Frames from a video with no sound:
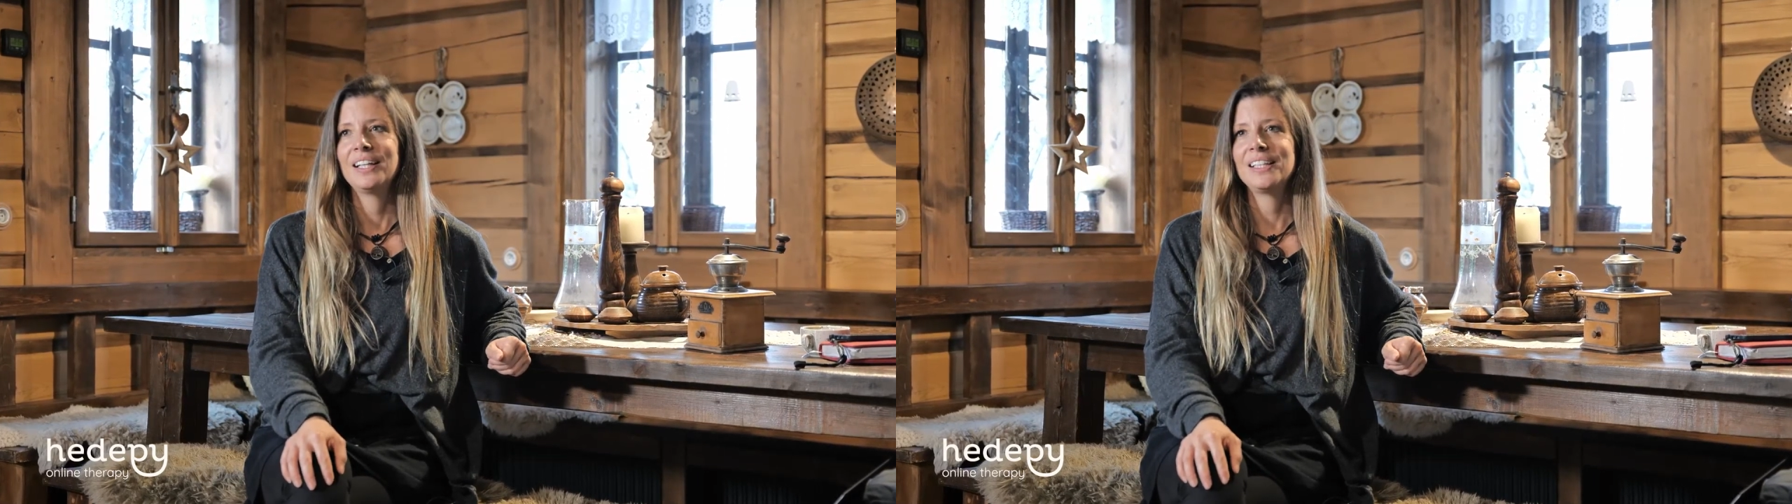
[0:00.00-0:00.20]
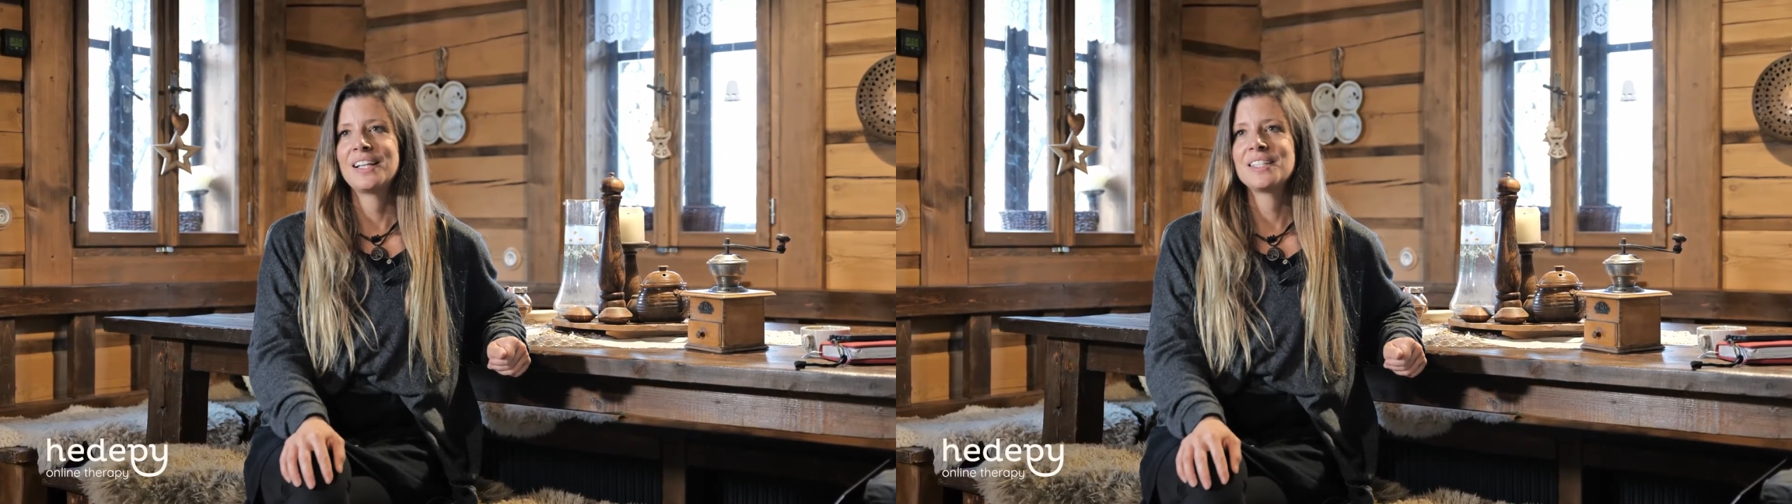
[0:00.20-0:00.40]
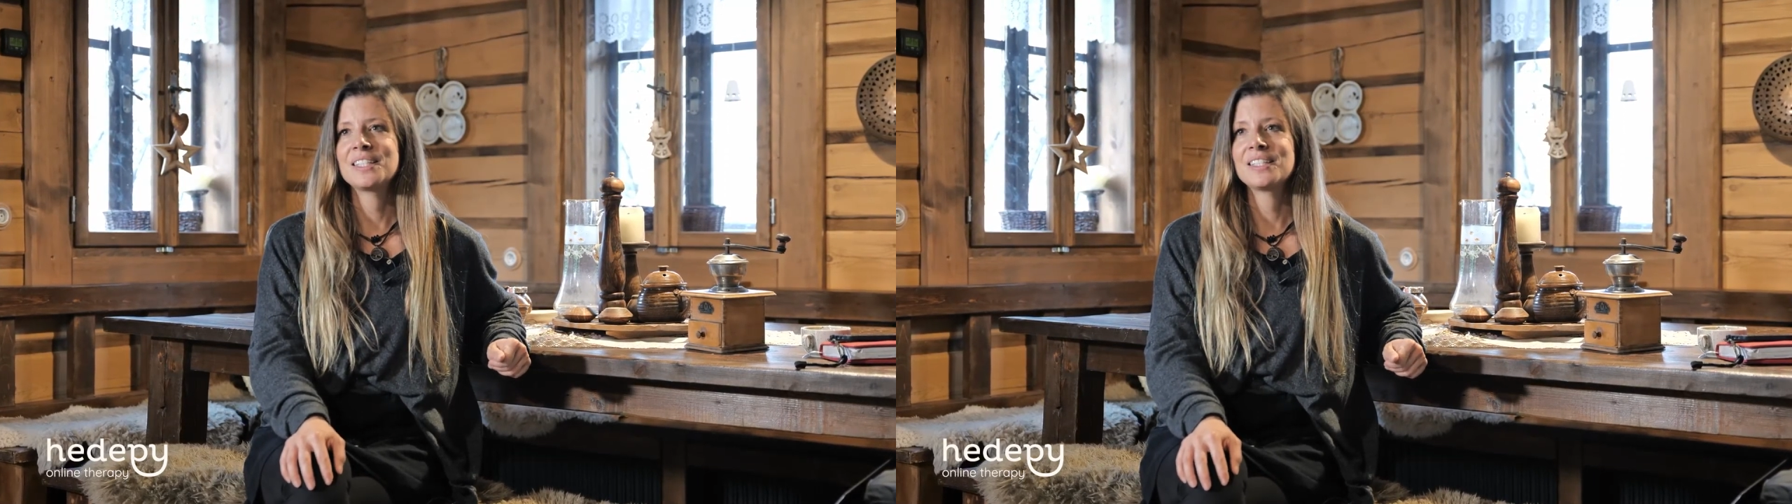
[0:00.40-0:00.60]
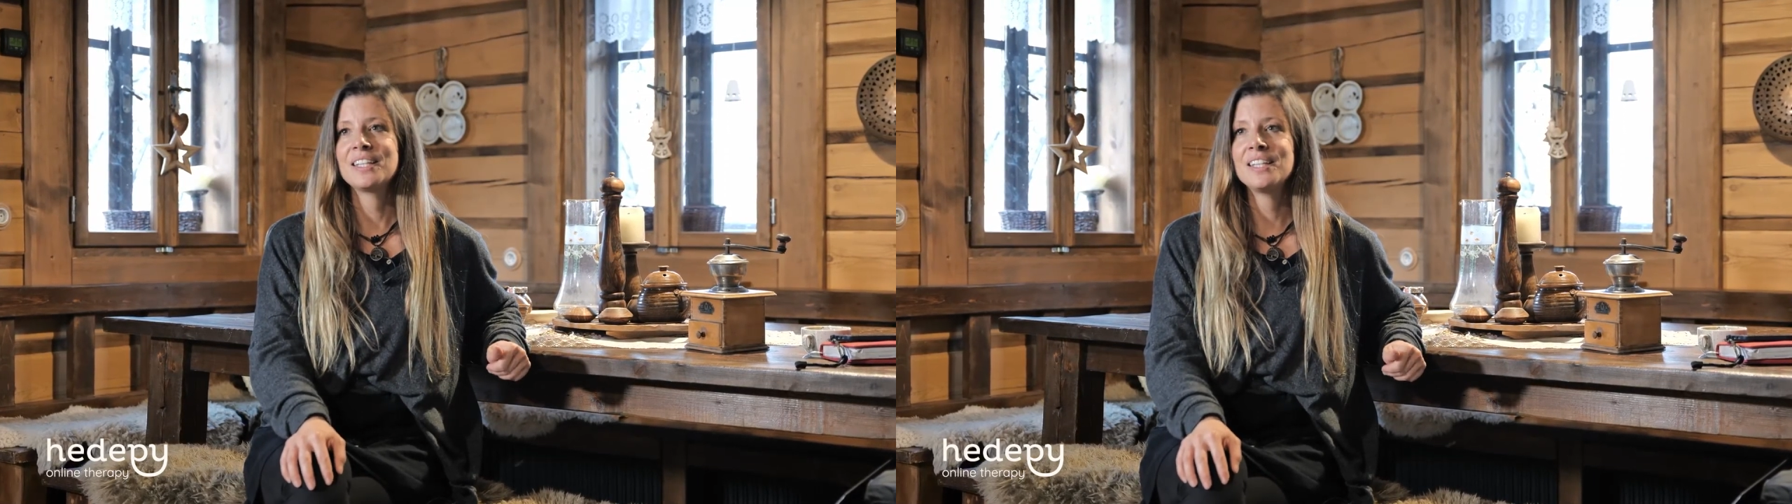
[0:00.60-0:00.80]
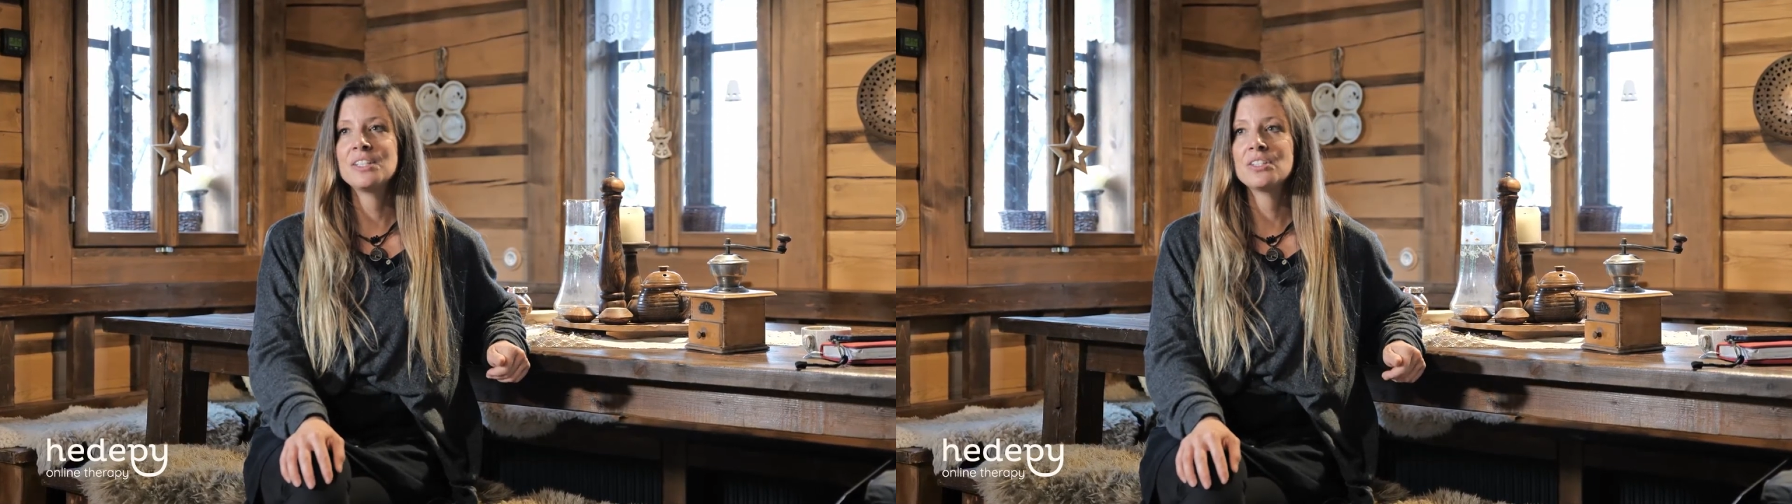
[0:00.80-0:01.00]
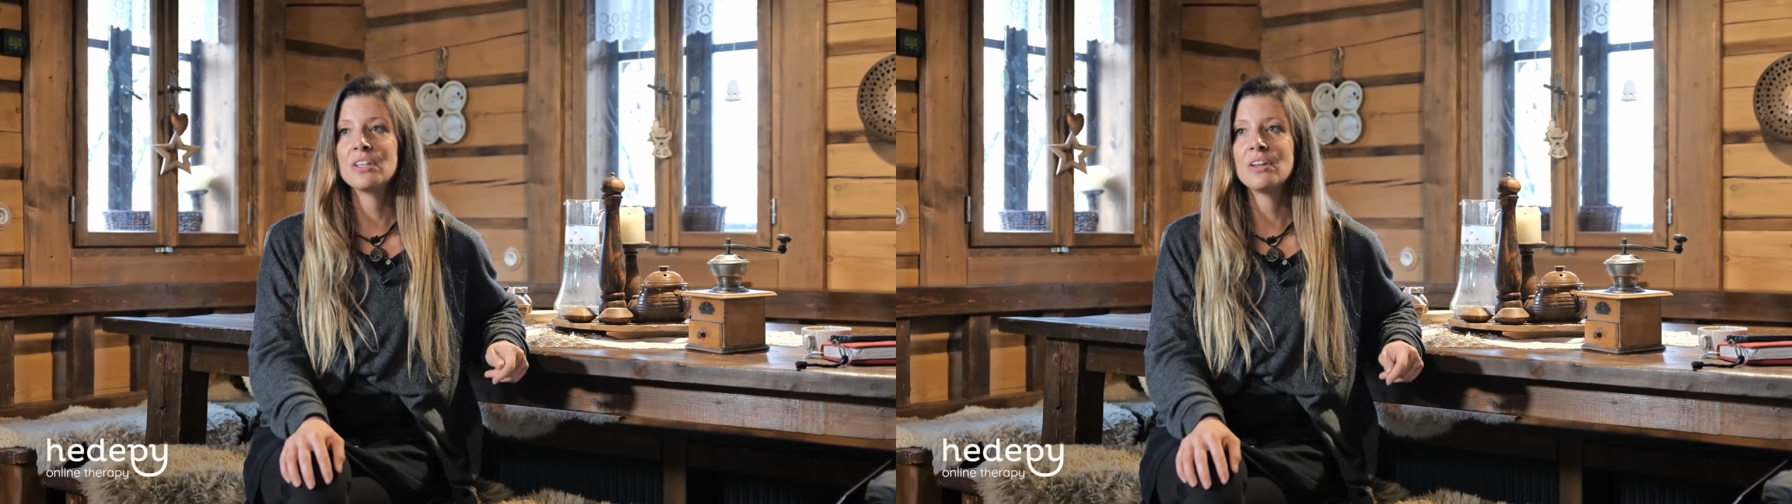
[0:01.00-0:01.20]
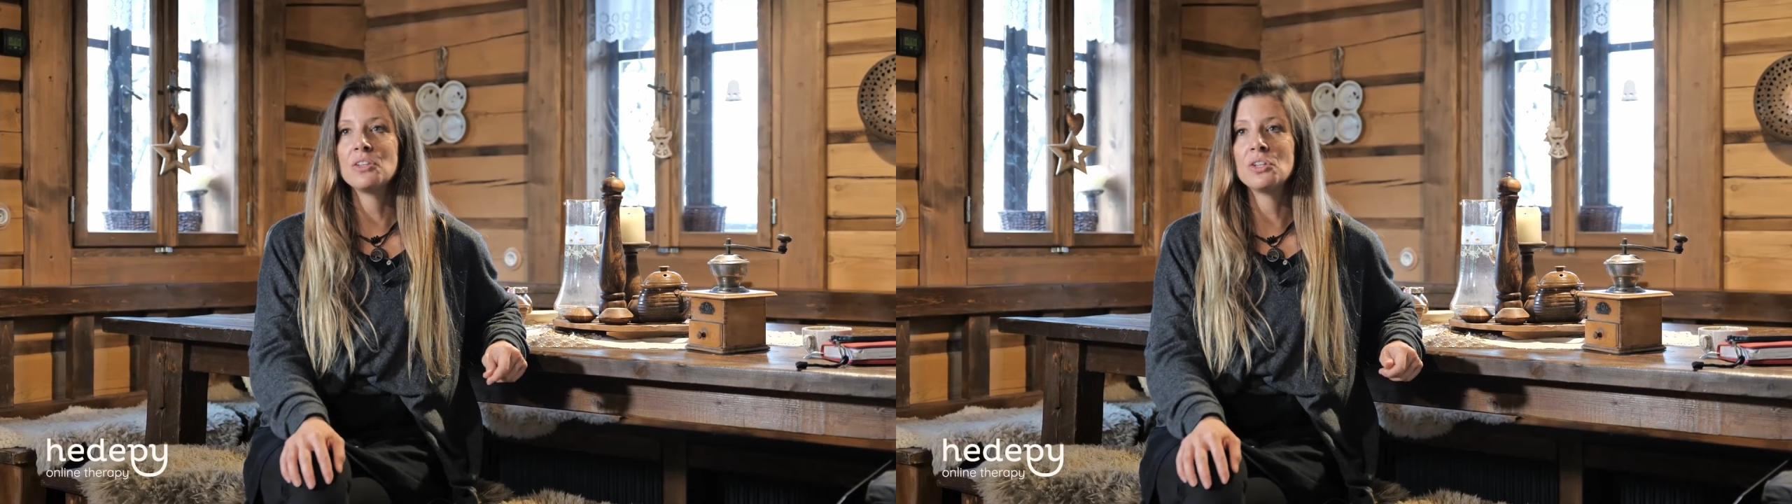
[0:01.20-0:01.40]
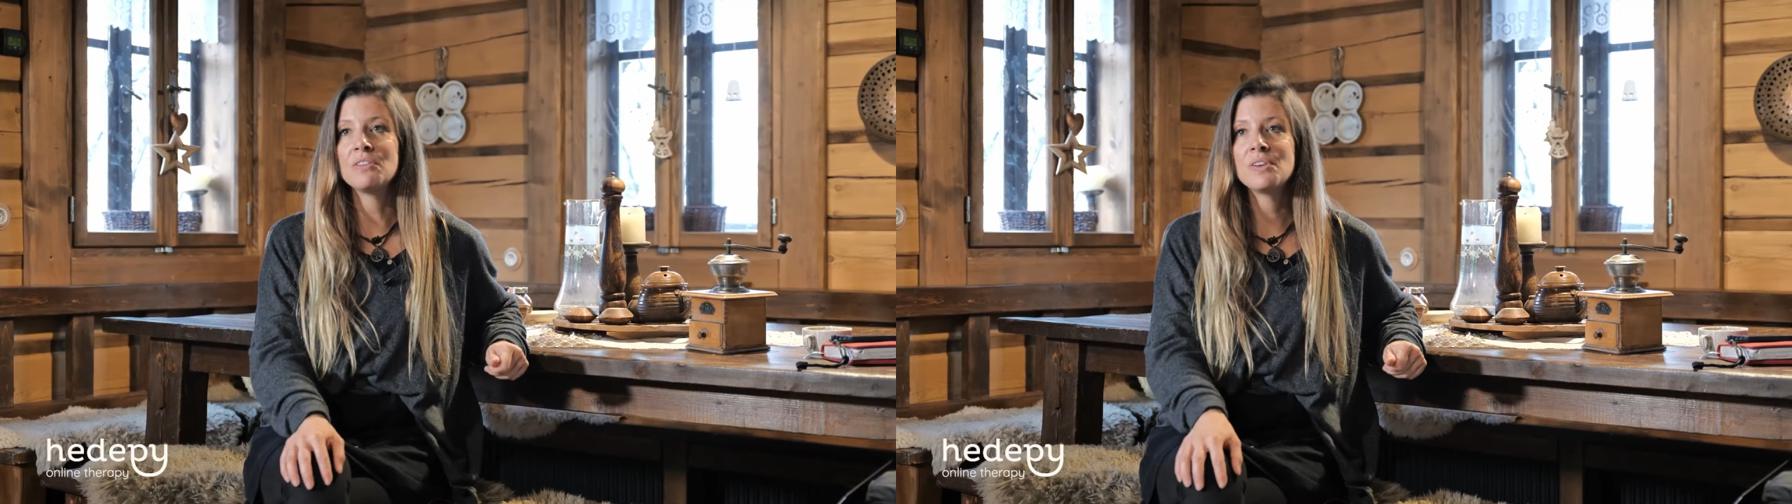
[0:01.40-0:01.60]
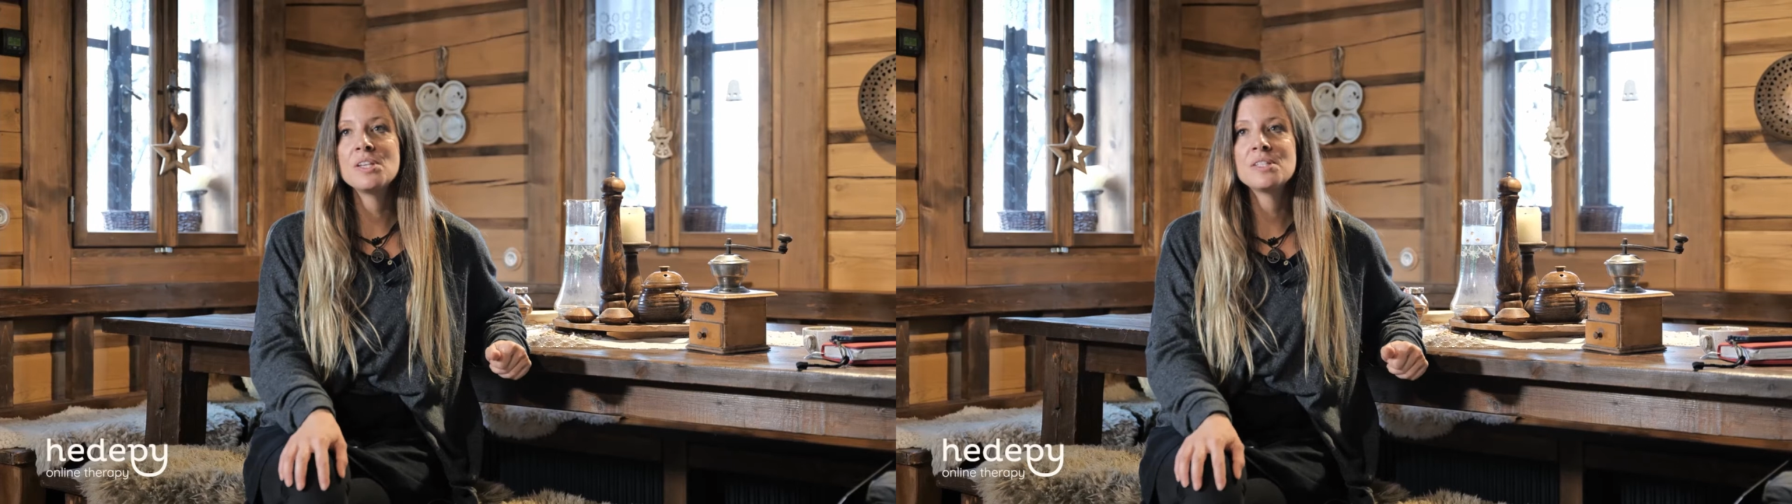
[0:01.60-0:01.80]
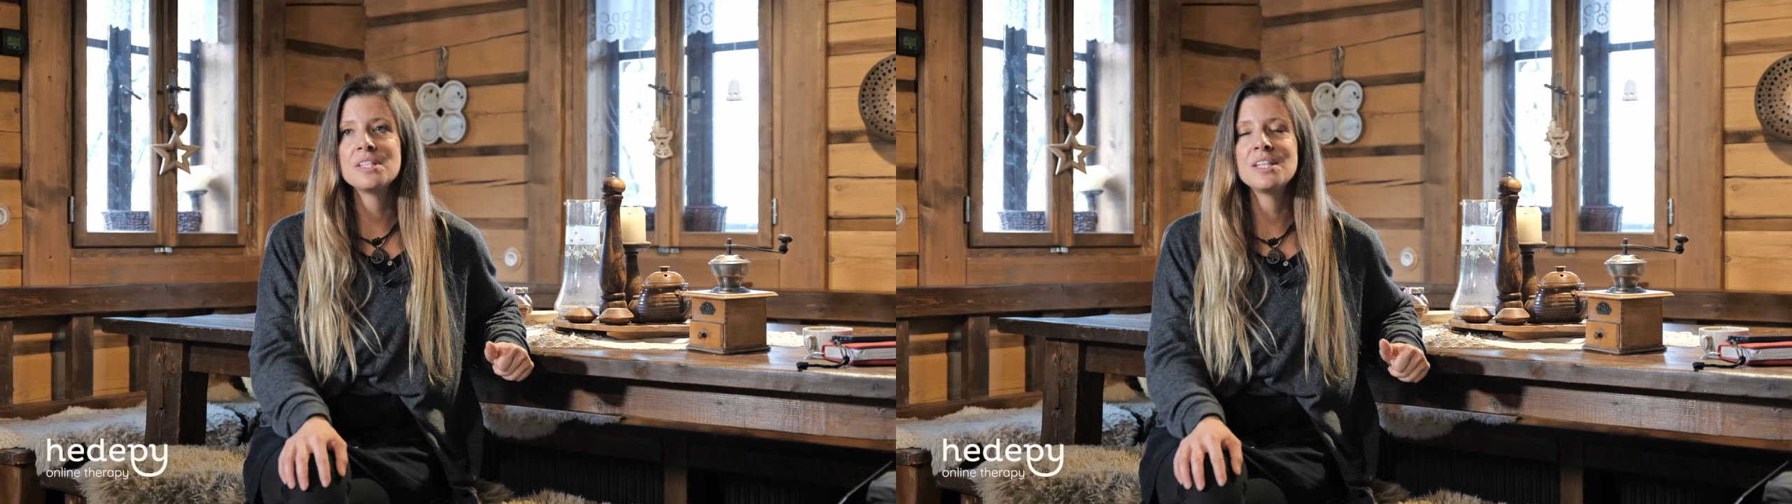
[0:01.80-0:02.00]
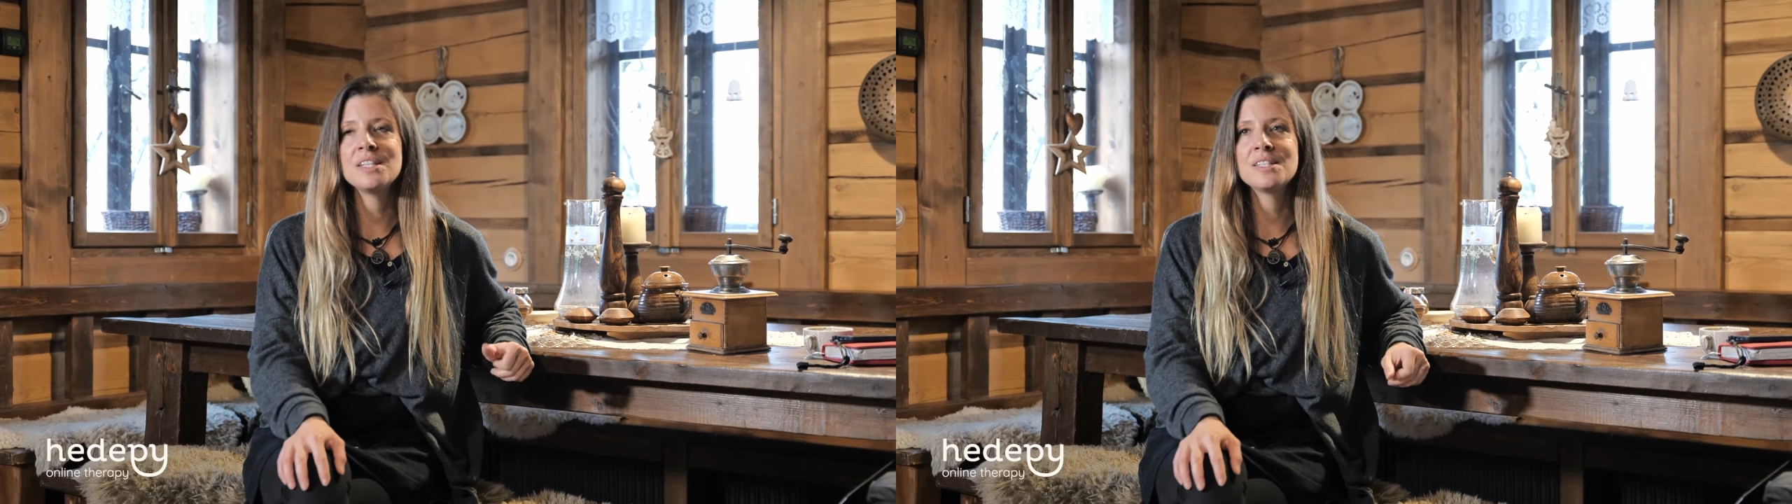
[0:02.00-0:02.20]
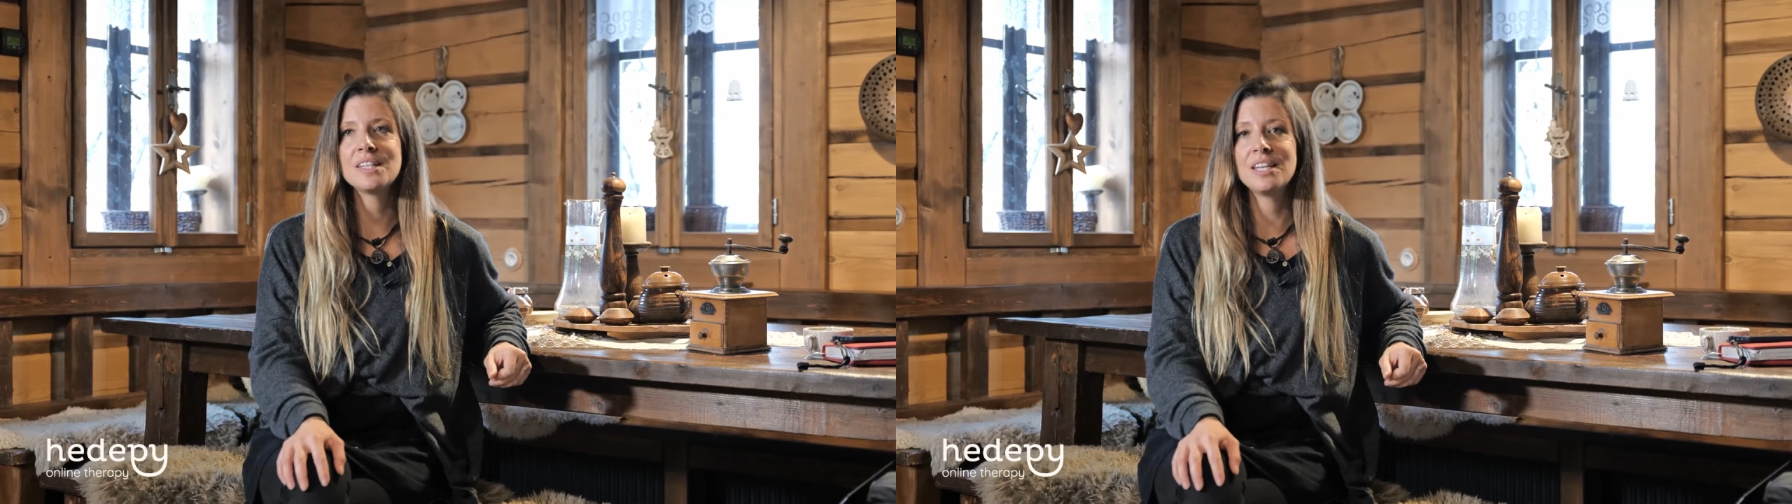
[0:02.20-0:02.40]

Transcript: I studied universities